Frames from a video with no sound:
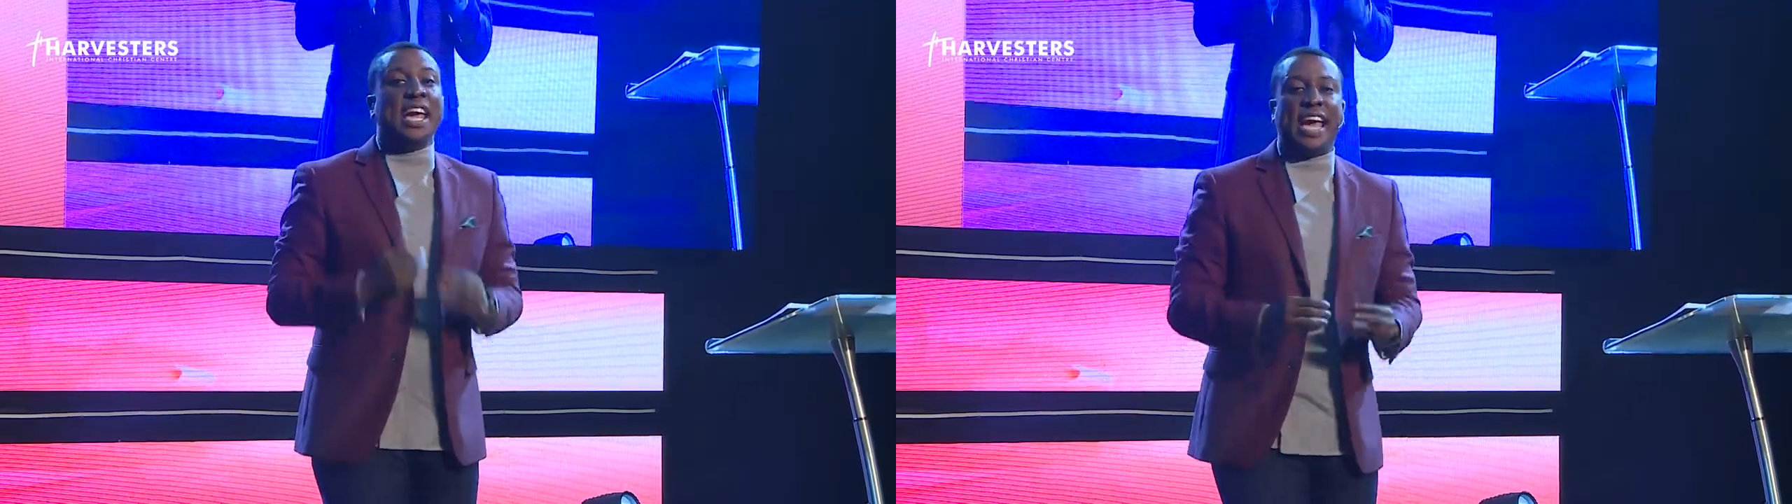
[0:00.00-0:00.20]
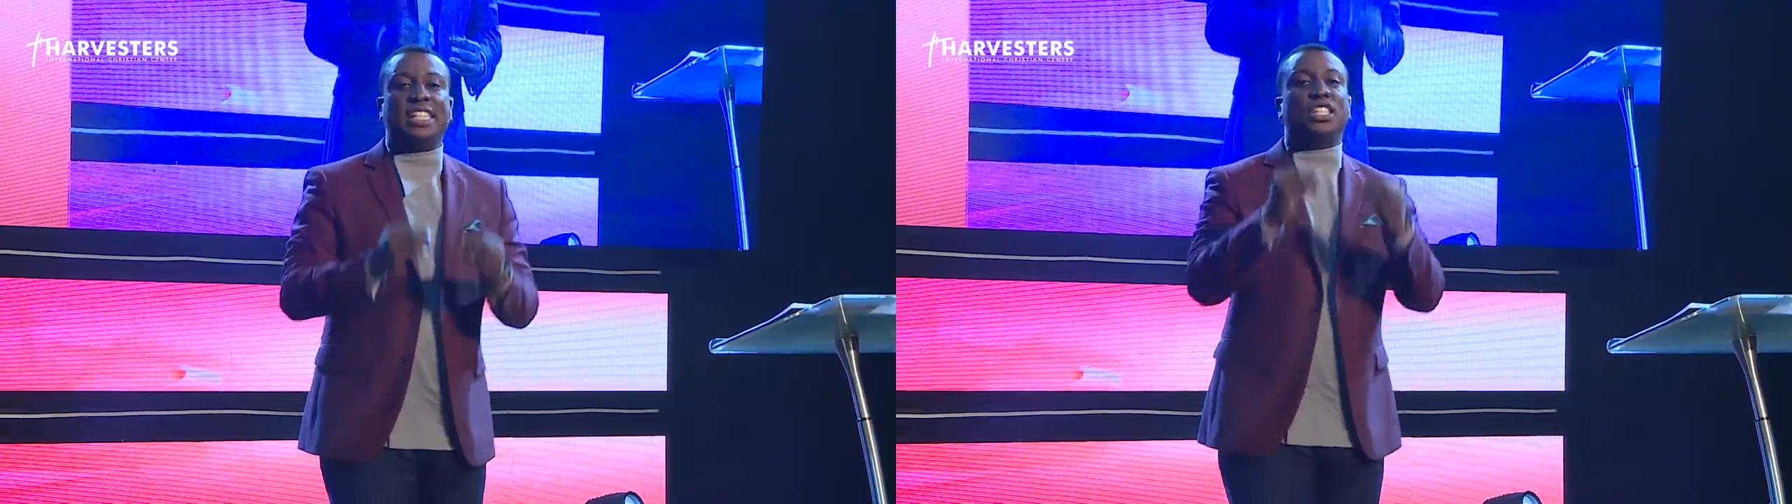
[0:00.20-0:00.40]

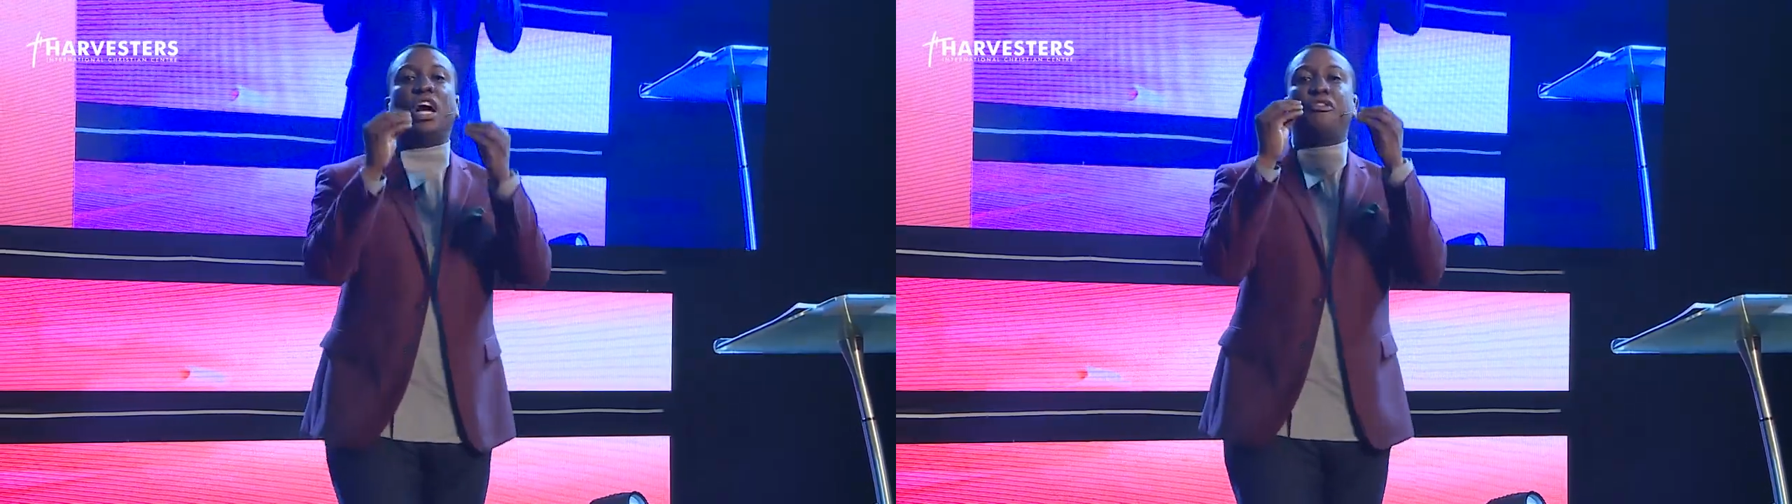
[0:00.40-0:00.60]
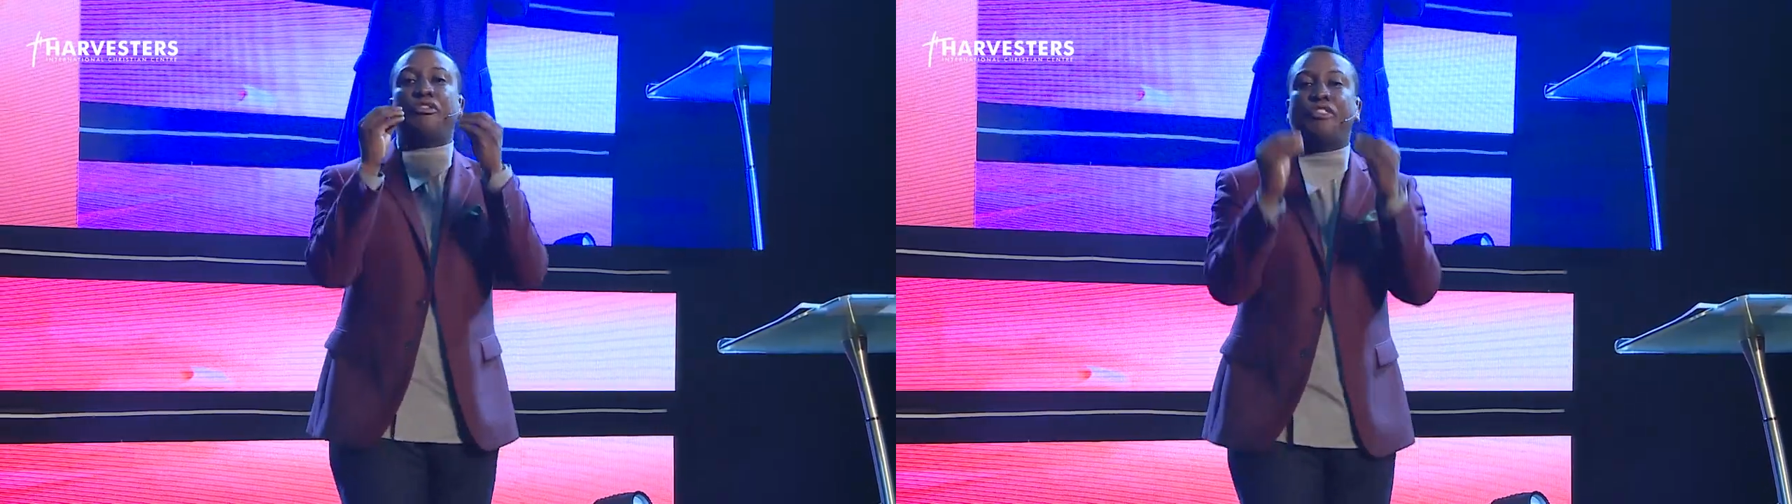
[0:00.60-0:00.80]
is
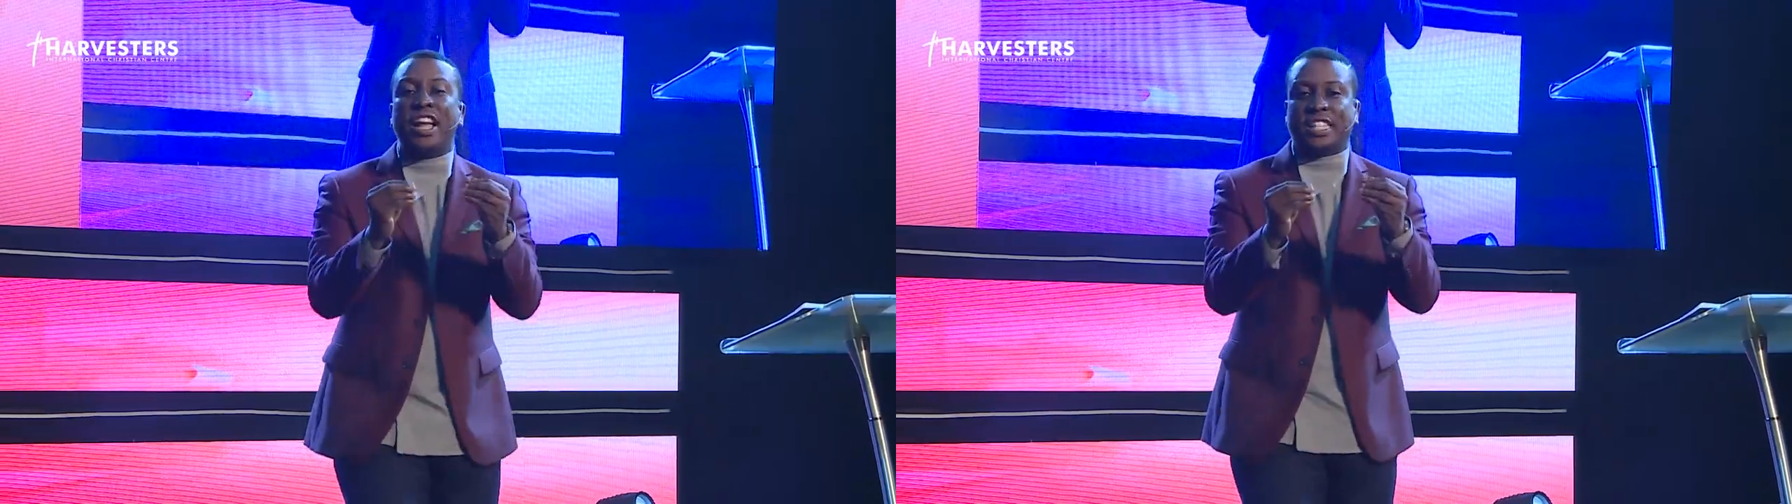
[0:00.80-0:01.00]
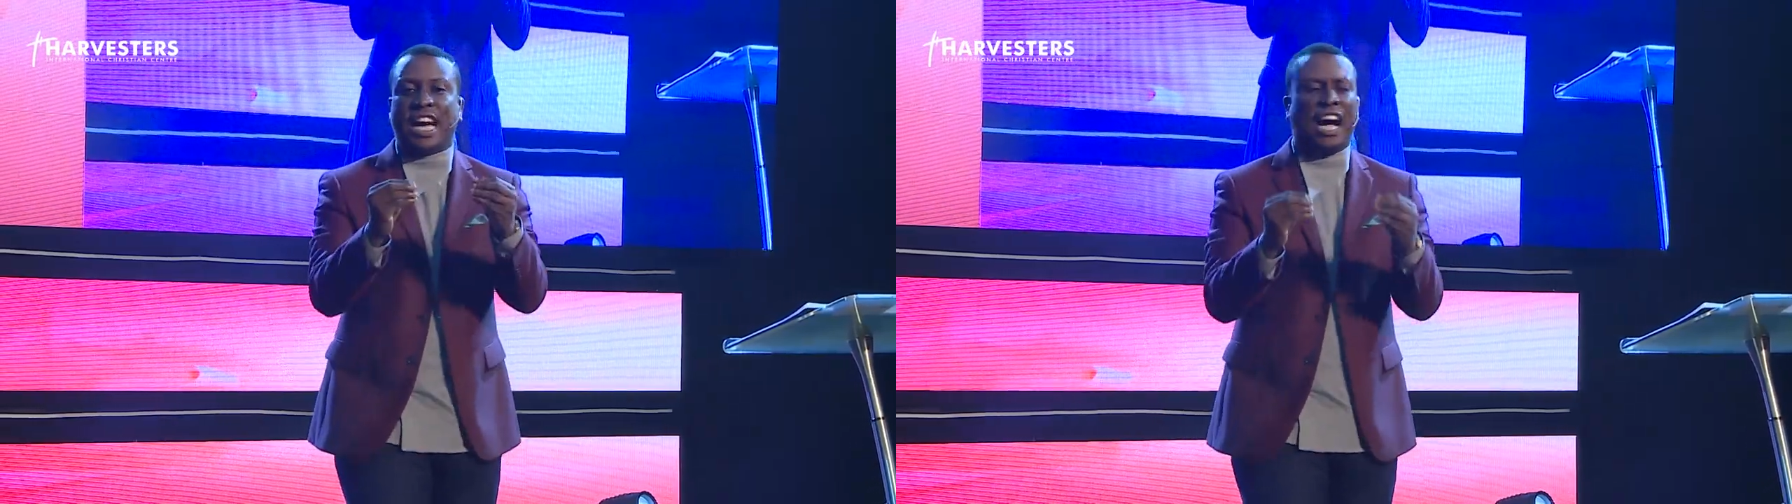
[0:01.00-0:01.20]
not
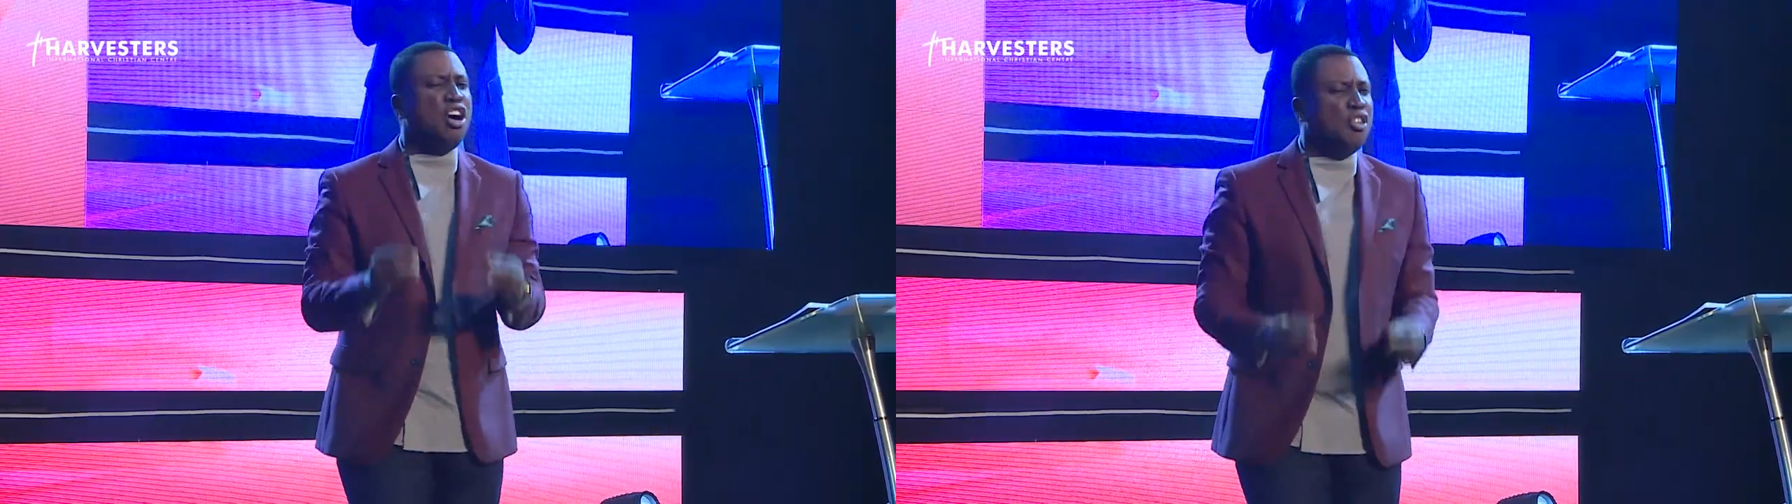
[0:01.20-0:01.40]
fatal.